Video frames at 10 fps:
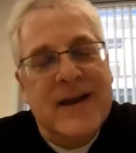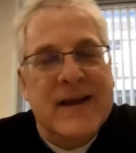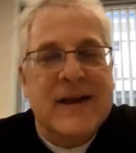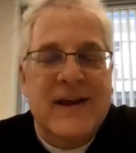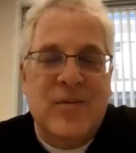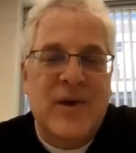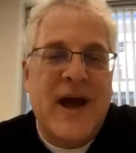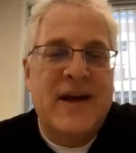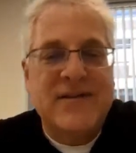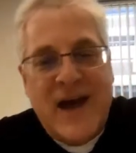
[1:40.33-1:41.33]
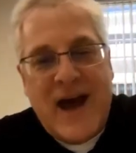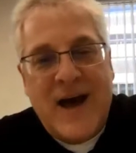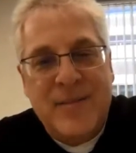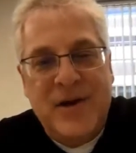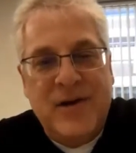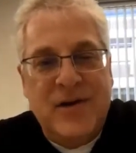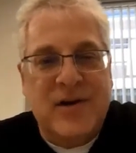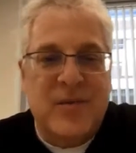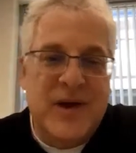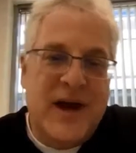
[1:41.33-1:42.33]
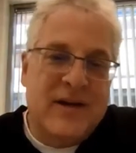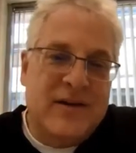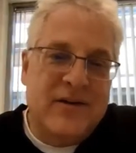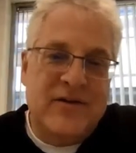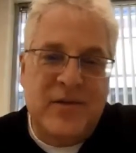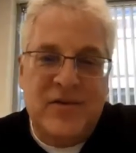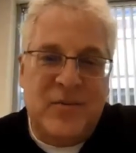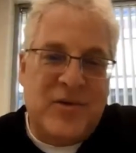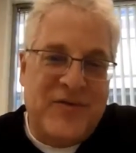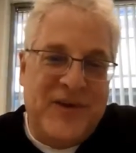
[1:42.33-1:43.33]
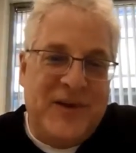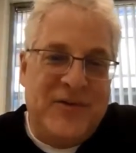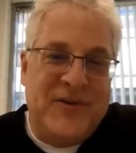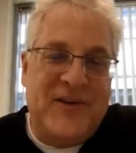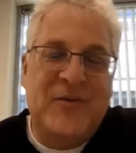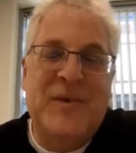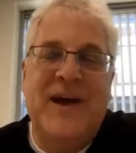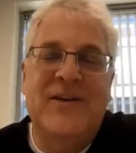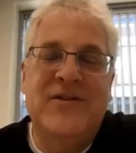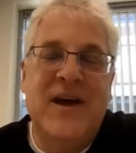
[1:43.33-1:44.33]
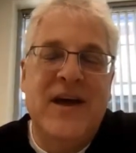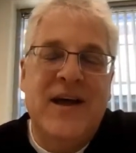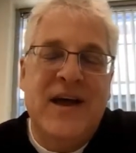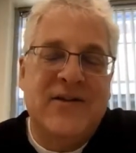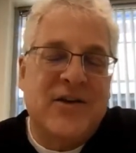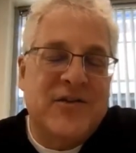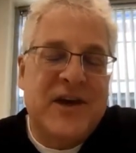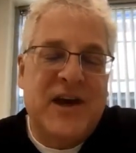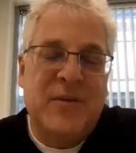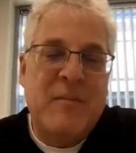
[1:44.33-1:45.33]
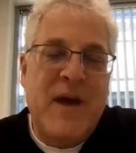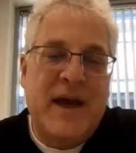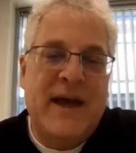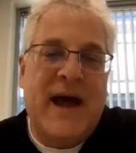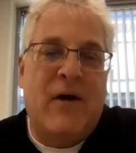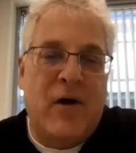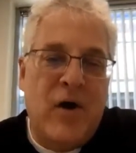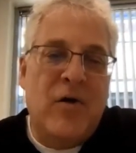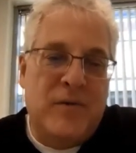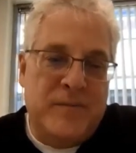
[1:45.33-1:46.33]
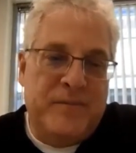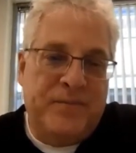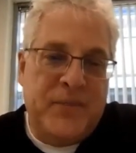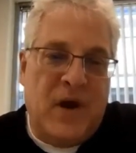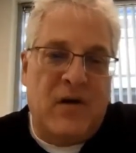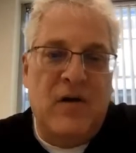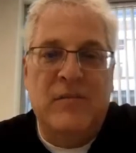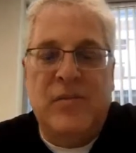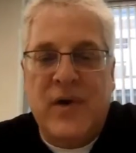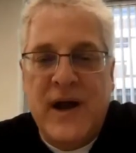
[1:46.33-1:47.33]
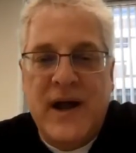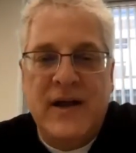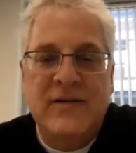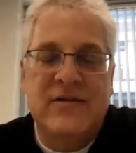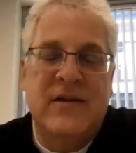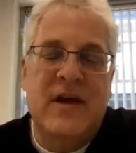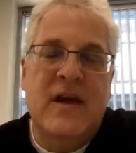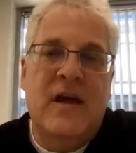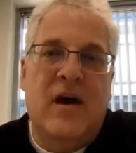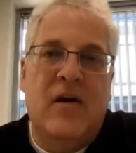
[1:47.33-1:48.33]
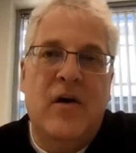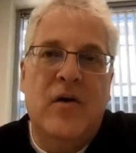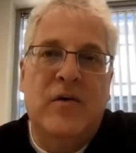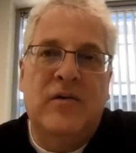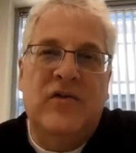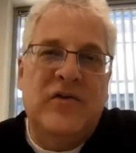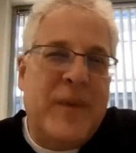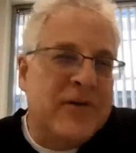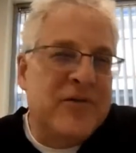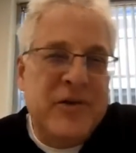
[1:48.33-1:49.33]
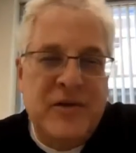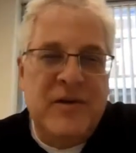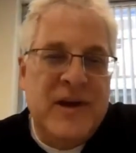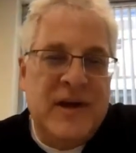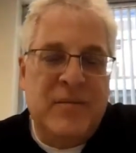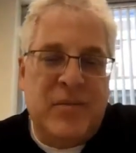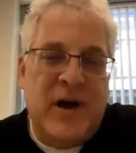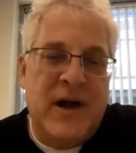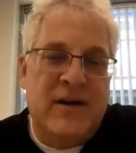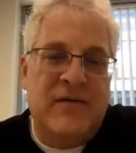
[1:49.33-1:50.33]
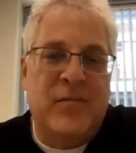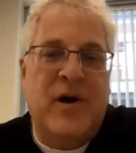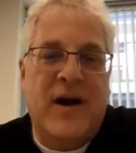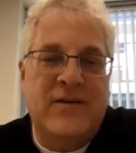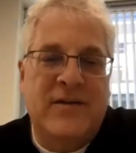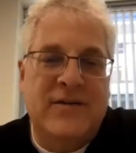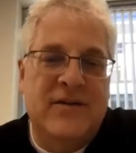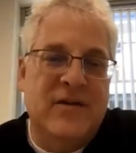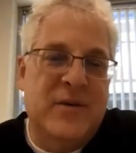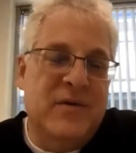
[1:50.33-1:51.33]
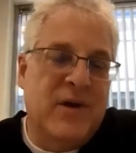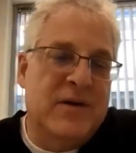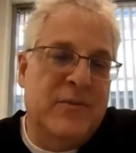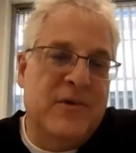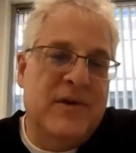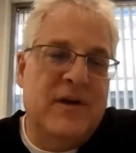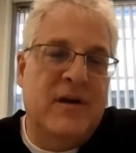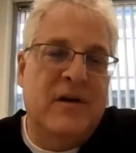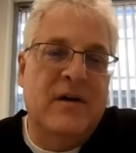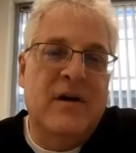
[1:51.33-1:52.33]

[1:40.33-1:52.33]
can we add a tab here? Can we add some more fields to this page? Essentially, can we make it our own brands, our own special, unique brand of processes that we run within our